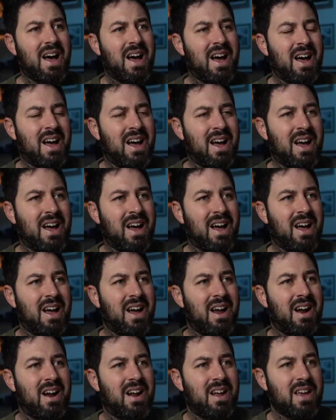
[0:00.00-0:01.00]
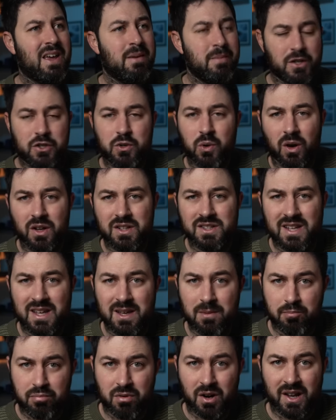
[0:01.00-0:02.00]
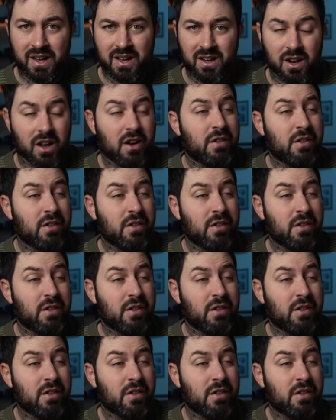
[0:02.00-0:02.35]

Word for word: Uh, image quality, brilliant.